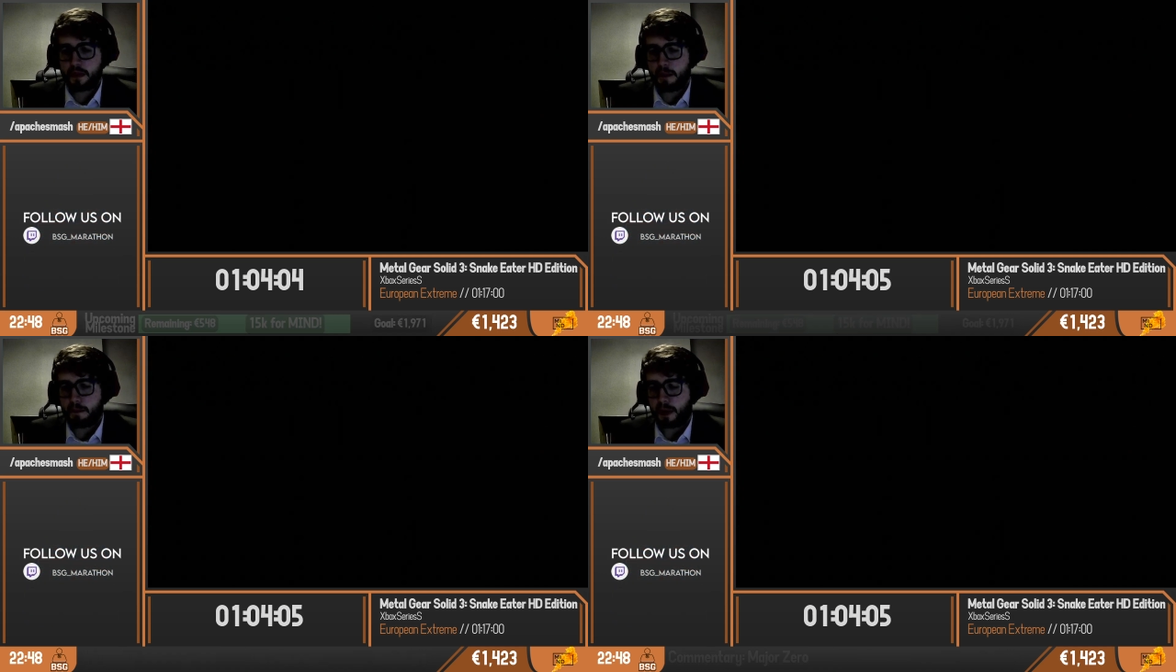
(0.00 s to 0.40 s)

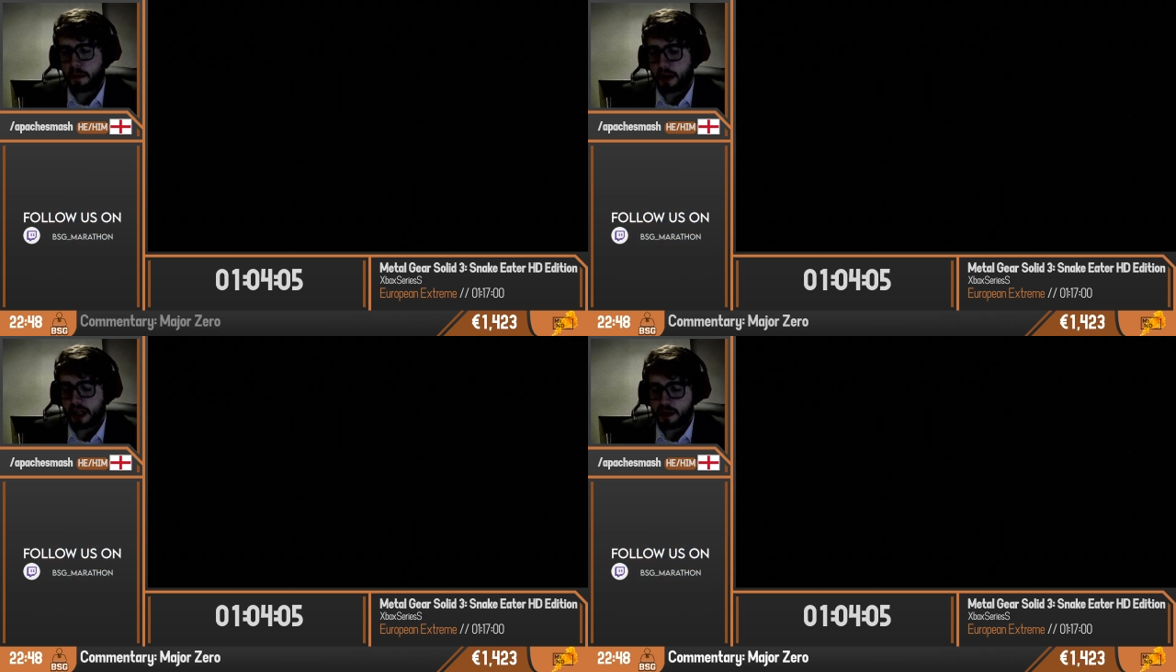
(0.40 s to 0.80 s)
But
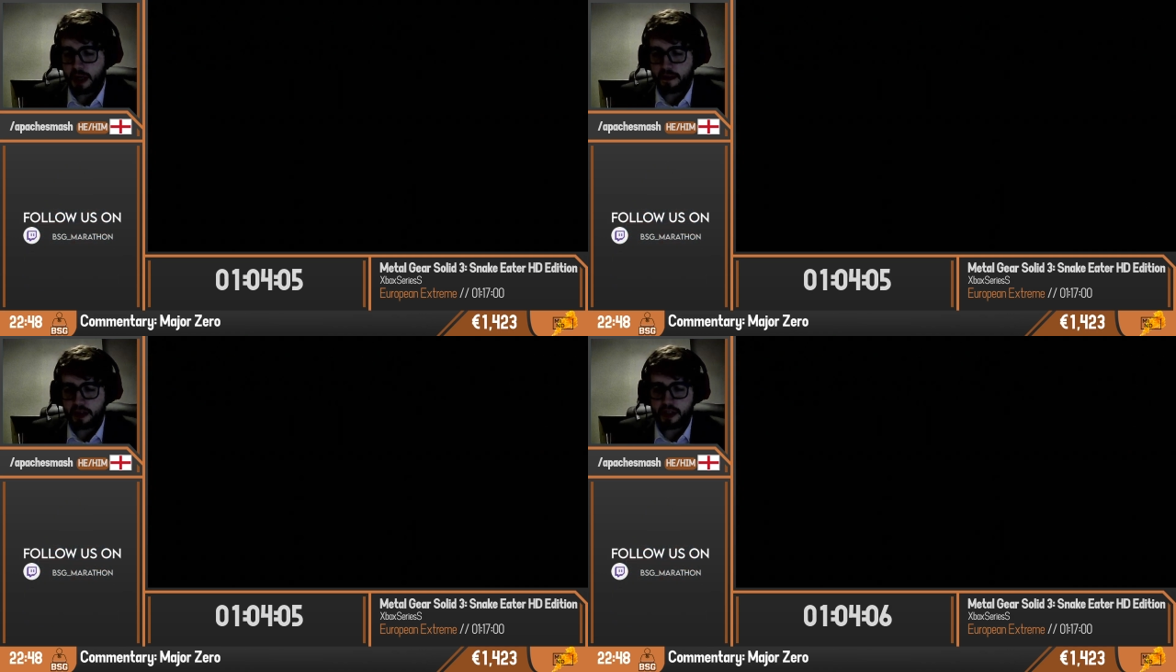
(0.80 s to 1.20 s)
because we
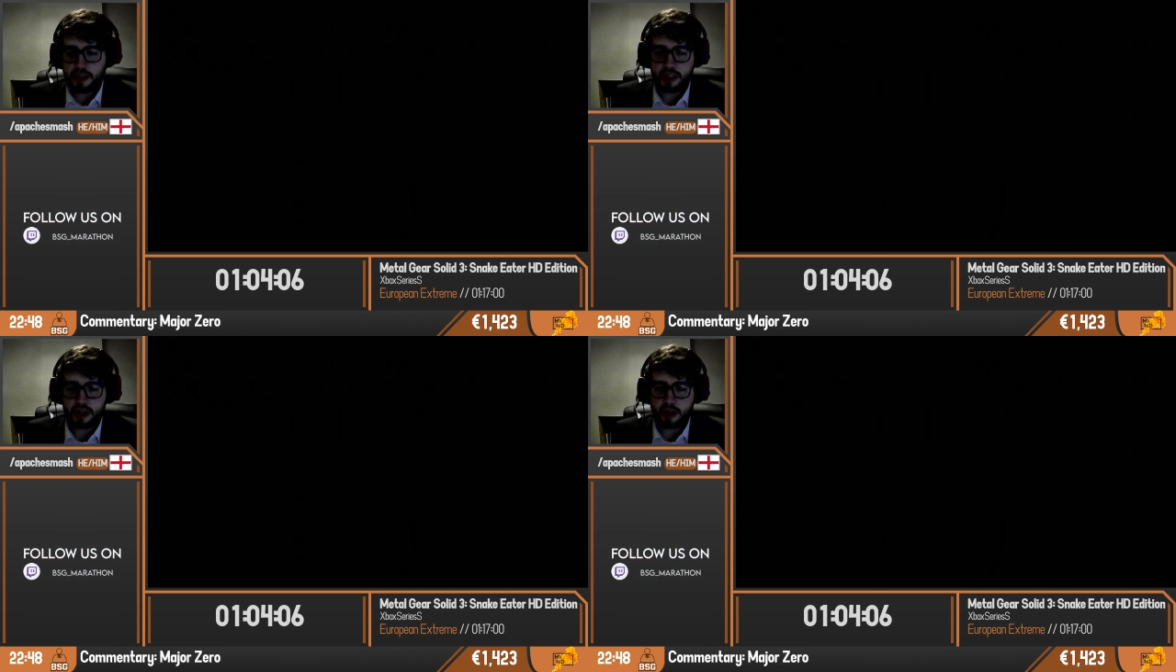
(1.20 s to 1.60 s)
have the
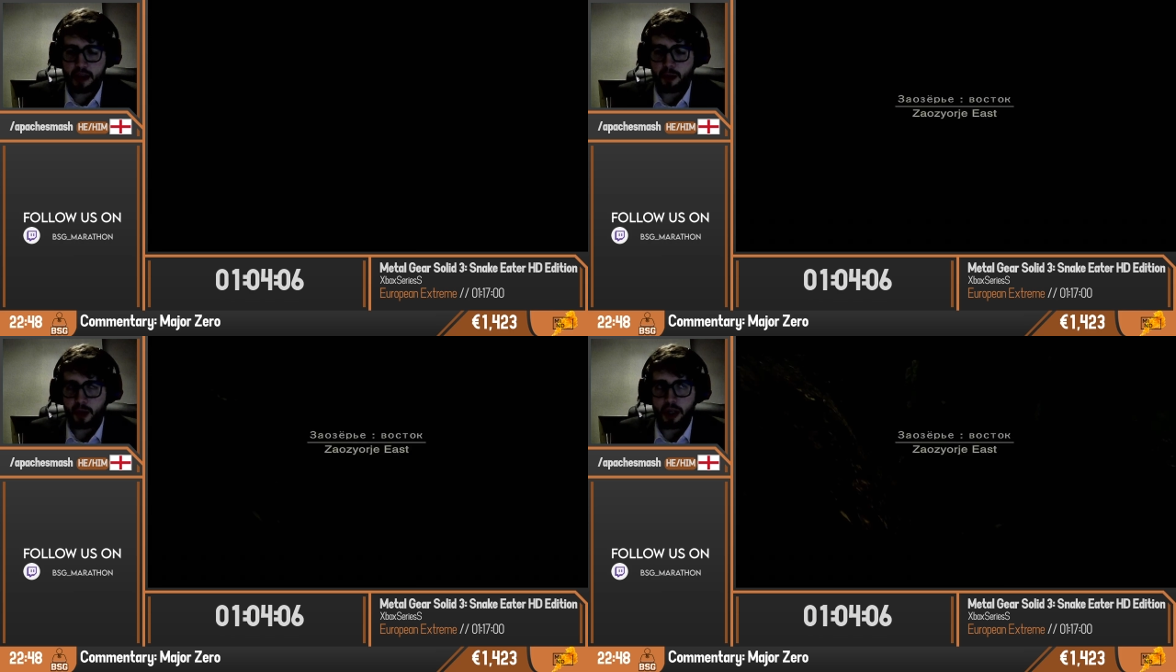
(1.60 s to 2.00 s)
tuxedo
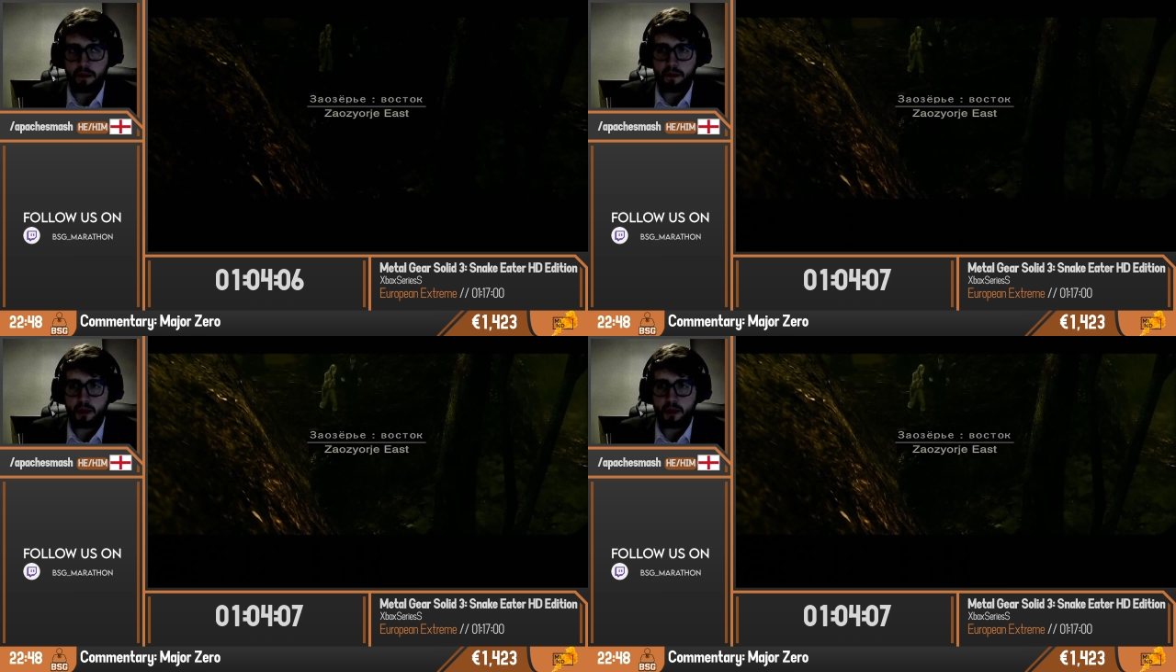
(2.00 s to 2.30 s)
camo on,